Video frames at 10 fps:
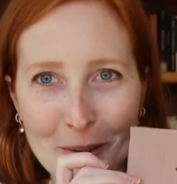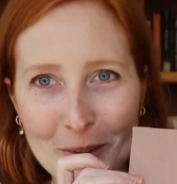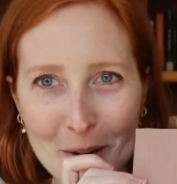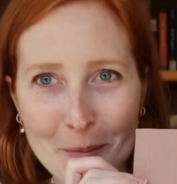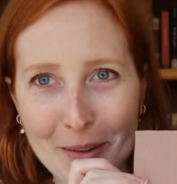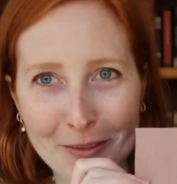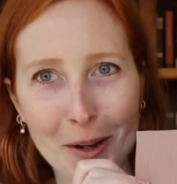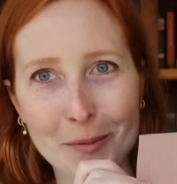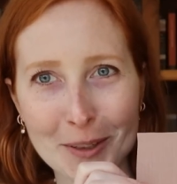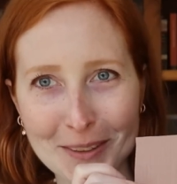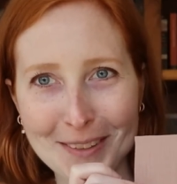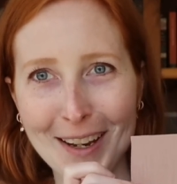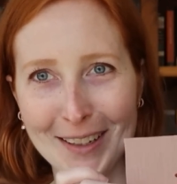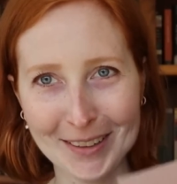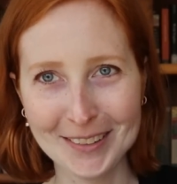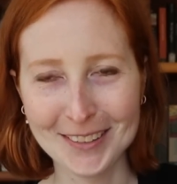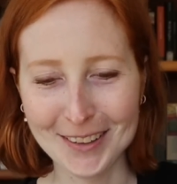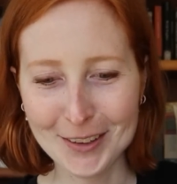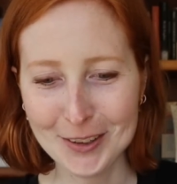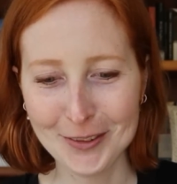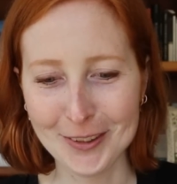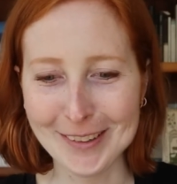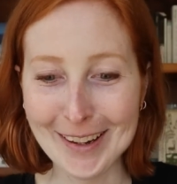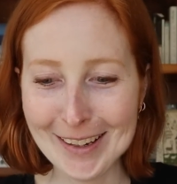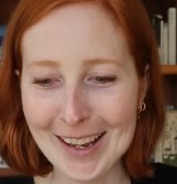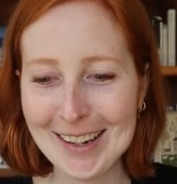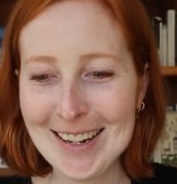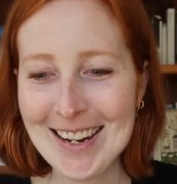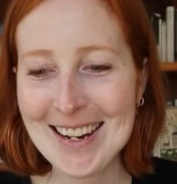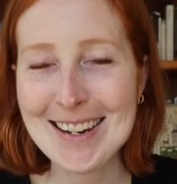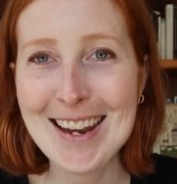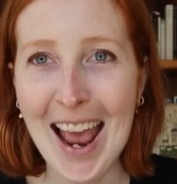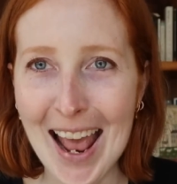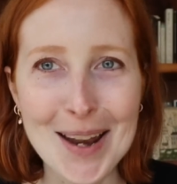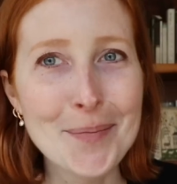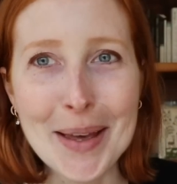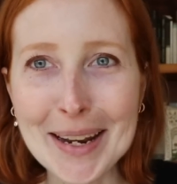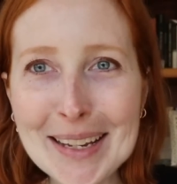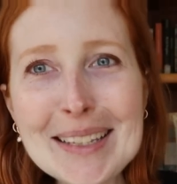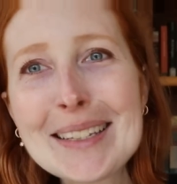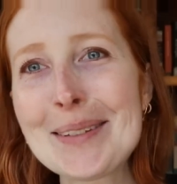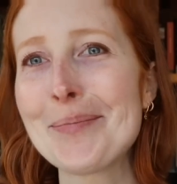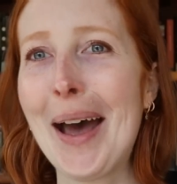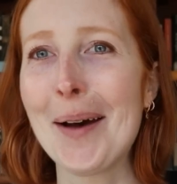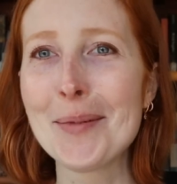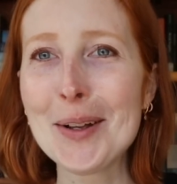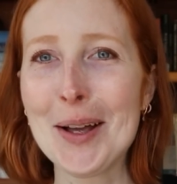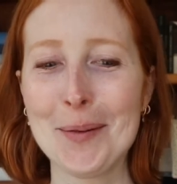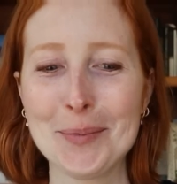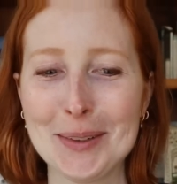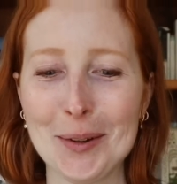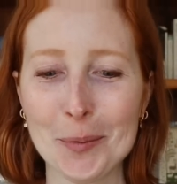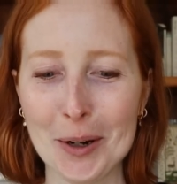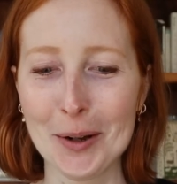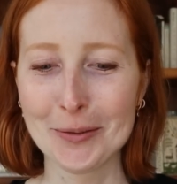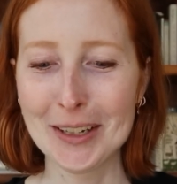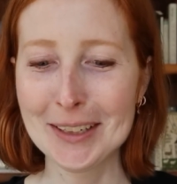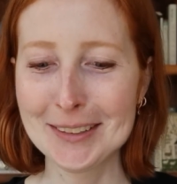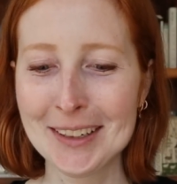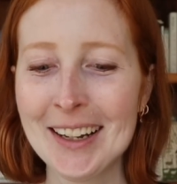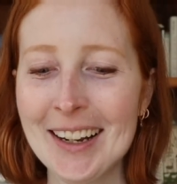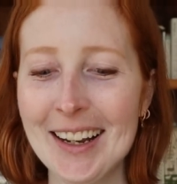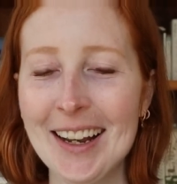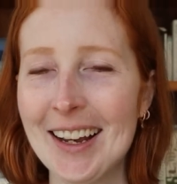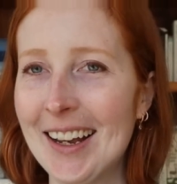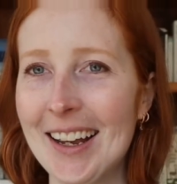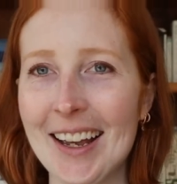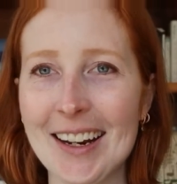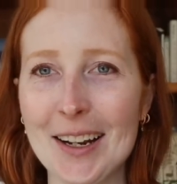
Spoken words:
hold up my fabulous tiny stitch for like 10 minutes and babble. I'm so proud of it. And